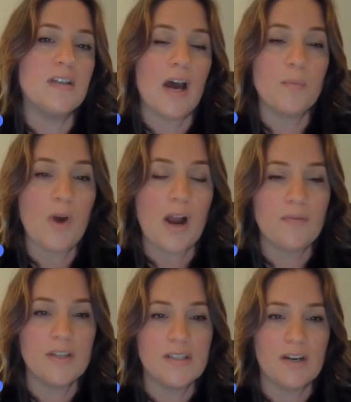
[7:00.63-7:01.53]

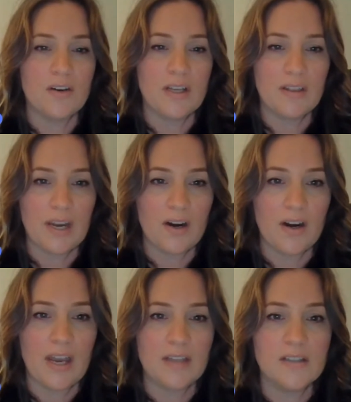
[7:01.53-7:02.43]
nonprofits that are in there.
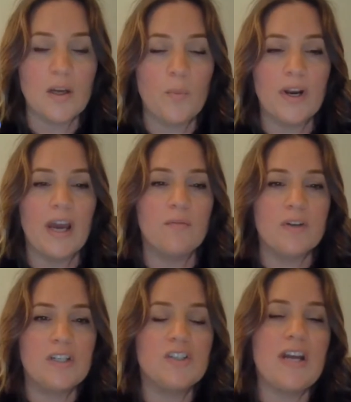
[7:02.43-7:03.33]
And someone had
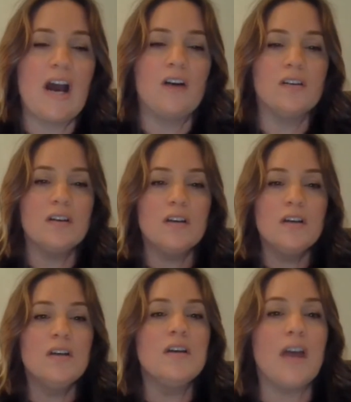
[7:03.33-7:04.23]
reached out
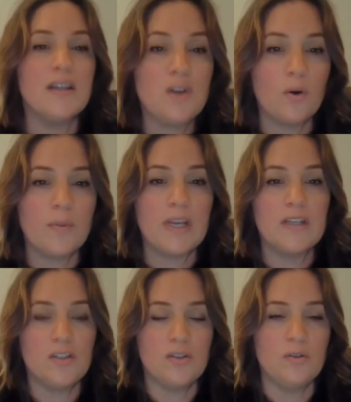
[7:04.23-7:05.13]
and told me
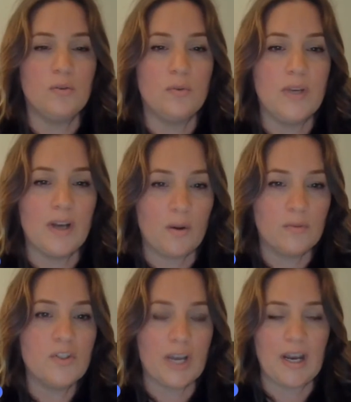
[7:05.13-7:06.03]
to,
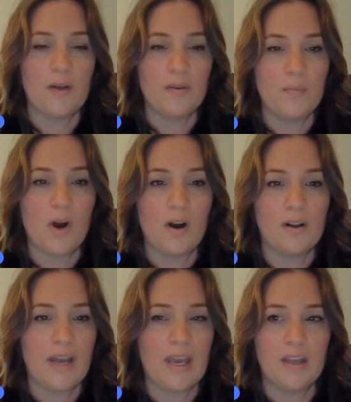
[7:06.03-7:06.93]
check out the mall.
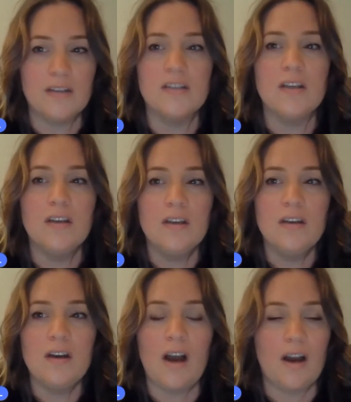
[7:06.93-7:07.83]
And
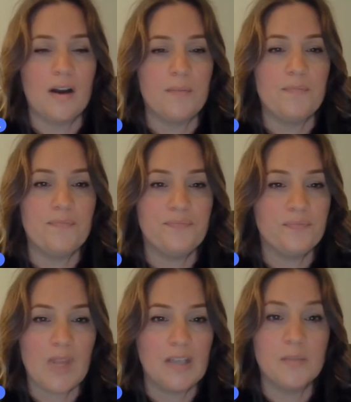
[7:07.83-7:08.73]

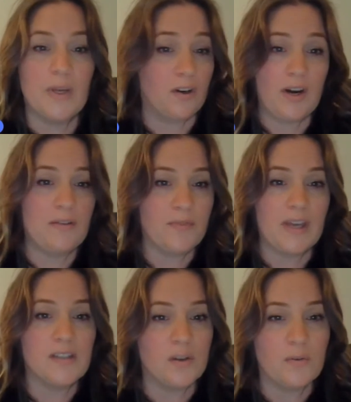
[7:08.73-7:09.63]
it's been a great
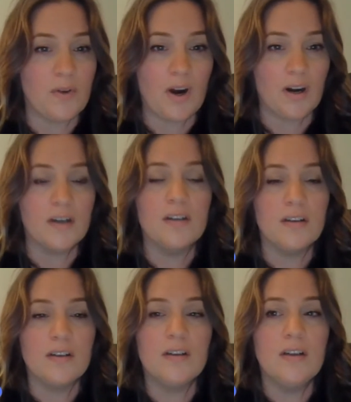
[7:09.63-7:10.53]
fit so far.
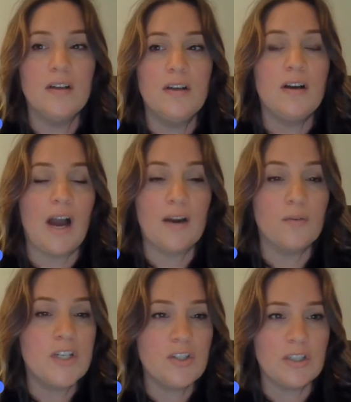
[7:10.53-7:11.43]
I
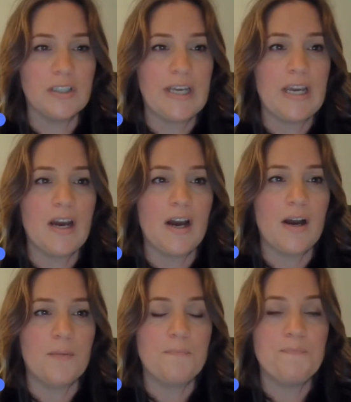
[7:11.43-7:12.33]
originally,
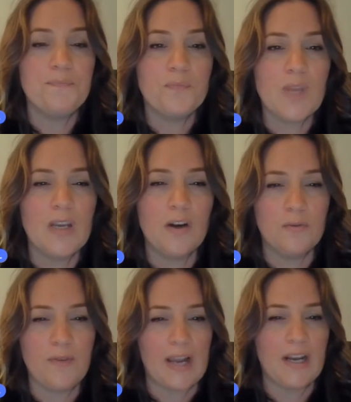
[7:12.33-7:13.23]

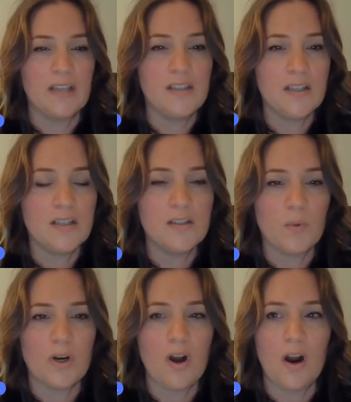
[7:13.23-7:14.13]
finances
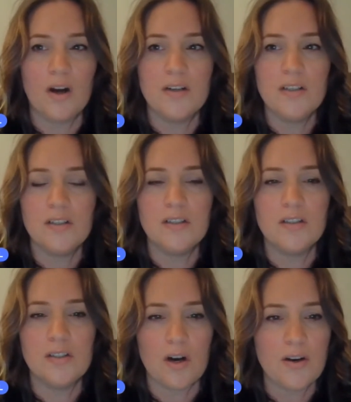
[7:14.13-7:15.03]
were hard to
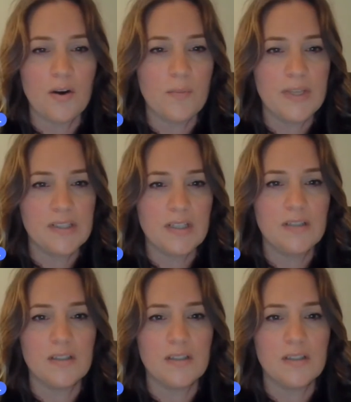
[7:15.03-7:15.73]
start your own business,